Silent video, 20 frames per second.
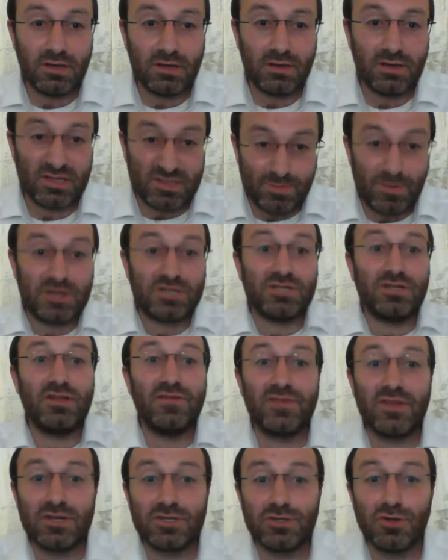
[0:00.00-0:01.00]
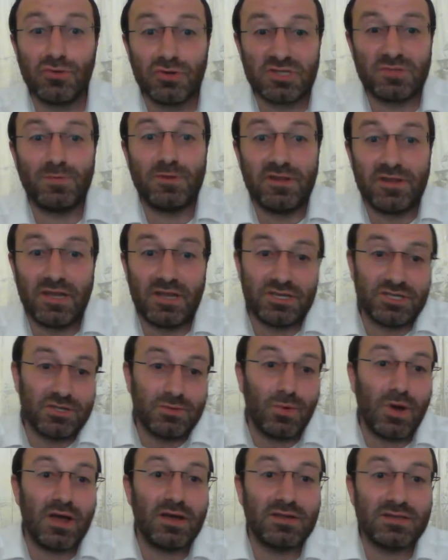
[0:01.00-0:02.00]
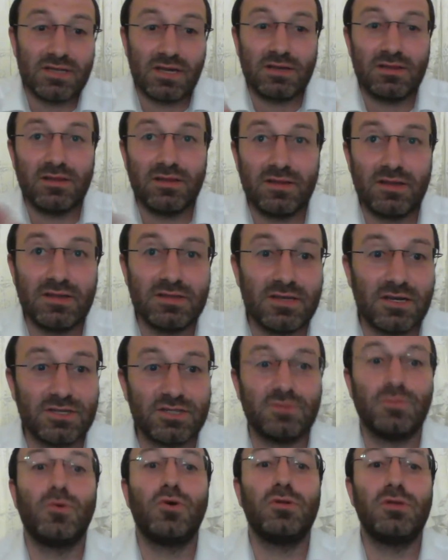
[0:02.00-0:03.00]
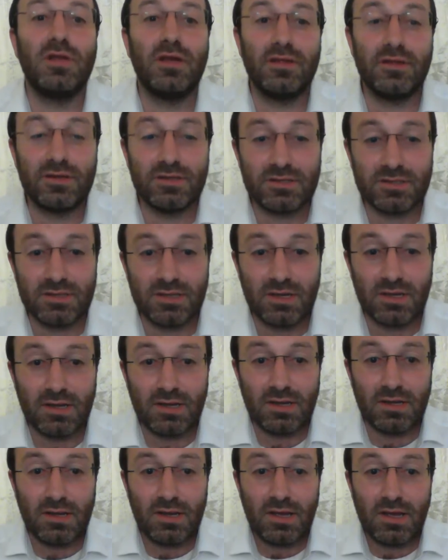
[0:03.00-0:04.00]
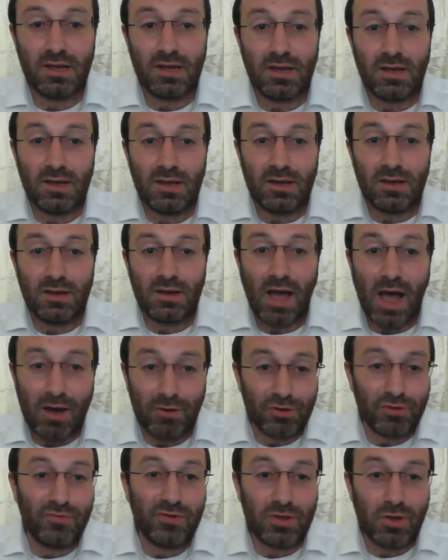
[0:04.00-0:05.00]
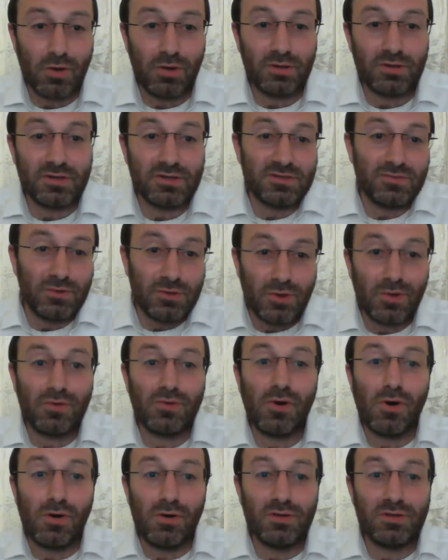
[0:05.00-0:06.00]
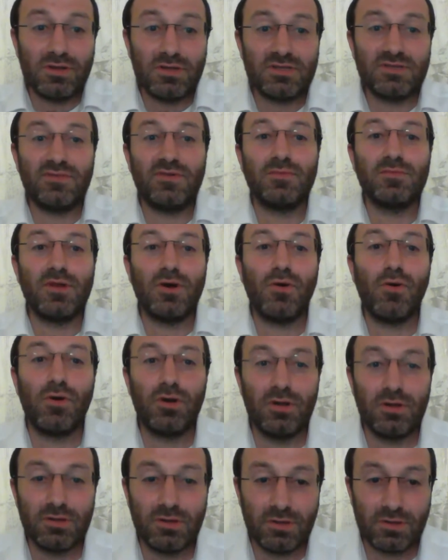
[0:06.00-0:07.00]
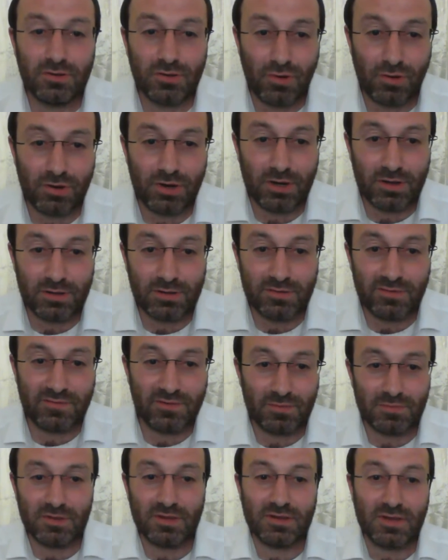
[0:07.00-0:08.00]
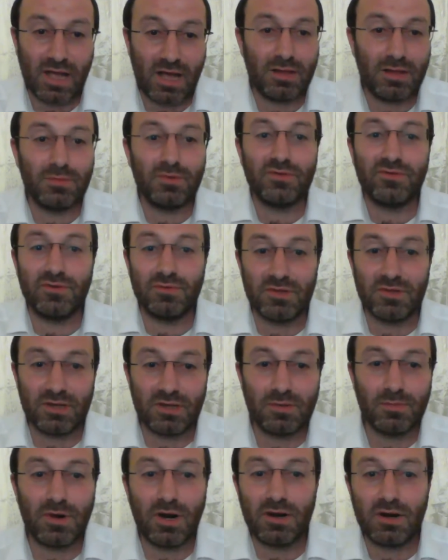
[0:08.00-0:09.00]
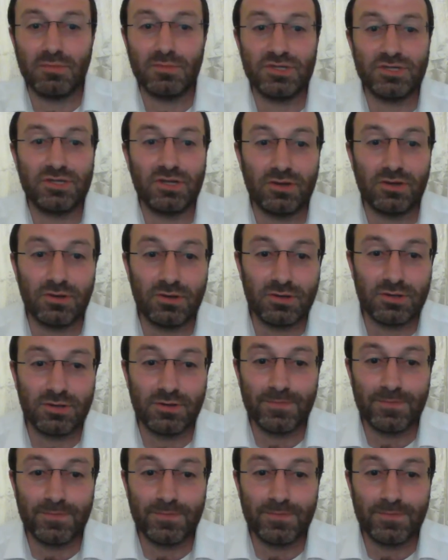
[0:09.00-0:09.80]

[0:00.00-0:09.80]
Especially if there's no explanation why exactly these are small letters. How do we know all this? We know all this from the oral Torah, from the Talmud, from the Gemara, Mishnayot.